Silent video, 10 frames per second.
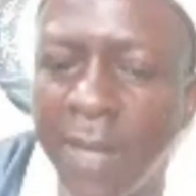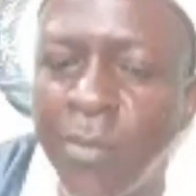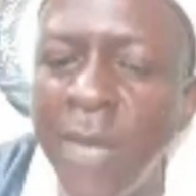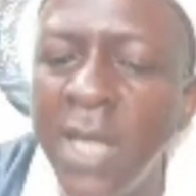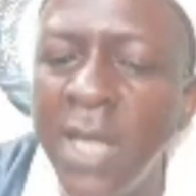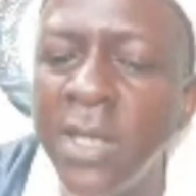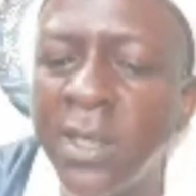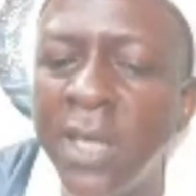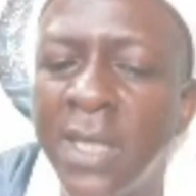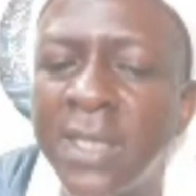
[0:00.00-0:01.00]
And
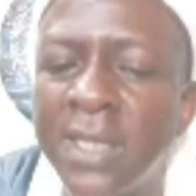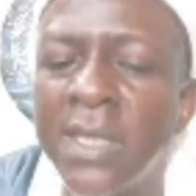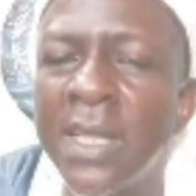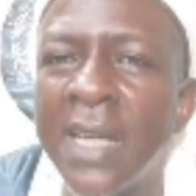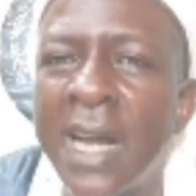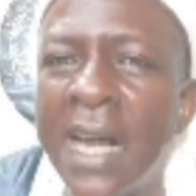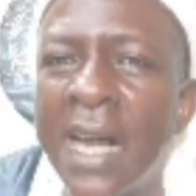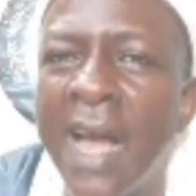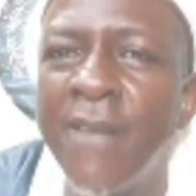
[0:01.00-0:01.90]
many states